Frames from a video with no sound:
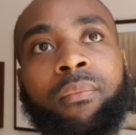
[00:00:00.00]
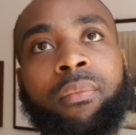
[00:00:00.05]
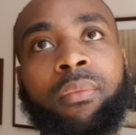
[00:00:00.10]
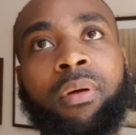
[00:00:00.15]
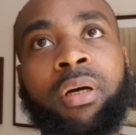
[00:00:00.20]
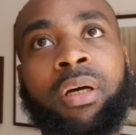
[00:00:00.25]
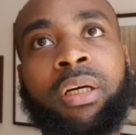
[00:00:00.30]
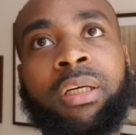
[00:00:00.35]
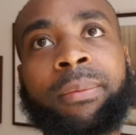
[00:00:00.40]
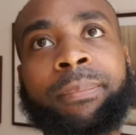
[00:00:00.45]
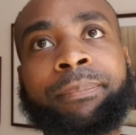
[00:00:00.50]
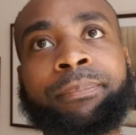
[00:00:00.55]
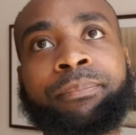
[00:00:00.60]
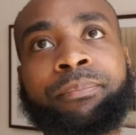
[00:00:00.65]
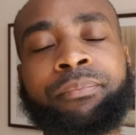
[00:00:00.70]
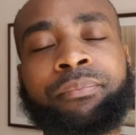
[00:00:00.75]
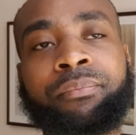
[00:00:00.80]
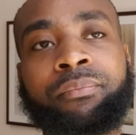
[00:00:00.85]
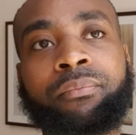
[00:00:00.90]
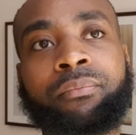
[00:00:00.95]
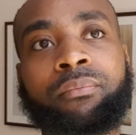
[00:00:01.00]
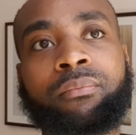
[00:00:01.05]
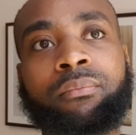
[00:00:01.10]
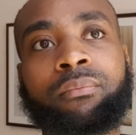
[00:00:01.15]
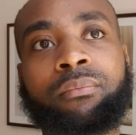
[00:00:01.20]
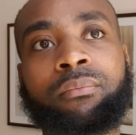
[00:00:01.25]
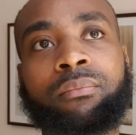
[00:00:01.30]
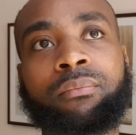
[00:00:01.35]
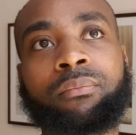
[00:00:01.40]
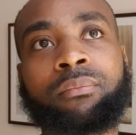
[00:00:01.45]
Um,
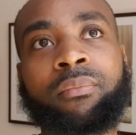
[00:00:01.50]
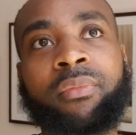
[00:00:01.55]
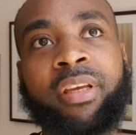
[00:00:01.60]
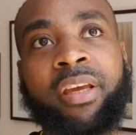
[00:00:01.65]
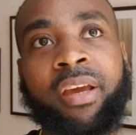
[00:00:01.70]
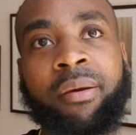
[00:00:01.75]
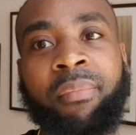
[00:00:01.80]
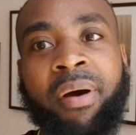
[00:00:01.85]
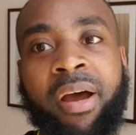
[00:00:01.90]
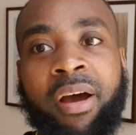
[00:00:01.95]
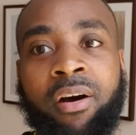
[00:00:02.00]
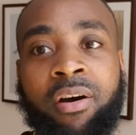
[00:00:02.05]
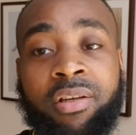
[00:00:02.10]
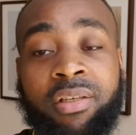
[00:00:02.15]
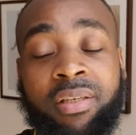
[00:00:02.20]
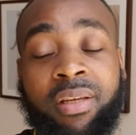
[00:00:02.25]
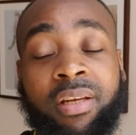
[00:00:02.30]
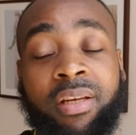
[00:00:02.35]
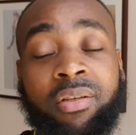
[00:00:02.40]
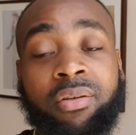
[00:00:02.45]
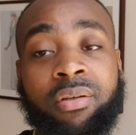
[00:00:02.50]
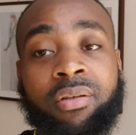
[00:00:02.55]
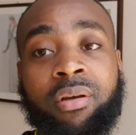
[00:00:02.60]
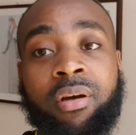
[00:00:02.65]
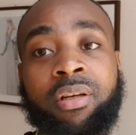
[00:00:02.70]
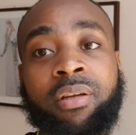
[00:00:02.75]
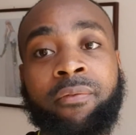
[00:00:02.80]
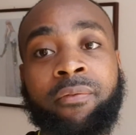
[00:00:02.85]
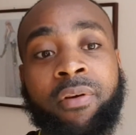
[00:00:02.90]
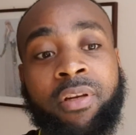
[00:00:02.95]
yeah, by our standards, our
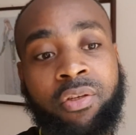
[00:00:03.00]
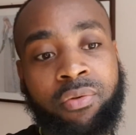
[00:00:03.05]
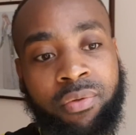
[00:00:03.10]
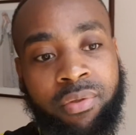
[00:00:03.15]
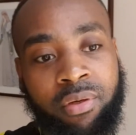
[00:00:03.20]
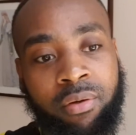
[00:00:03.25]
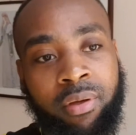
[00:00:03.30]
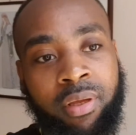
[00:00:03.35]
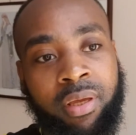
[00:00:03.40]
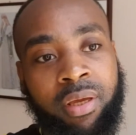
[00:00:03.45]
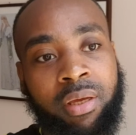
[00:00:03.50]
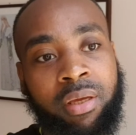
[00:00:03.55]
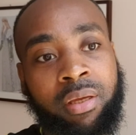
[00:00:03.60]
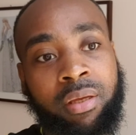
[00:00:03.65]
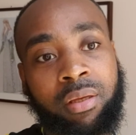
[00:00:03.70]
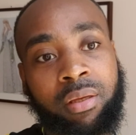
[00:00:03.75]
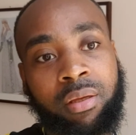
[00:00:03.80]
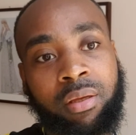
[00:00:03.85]
defence was okay,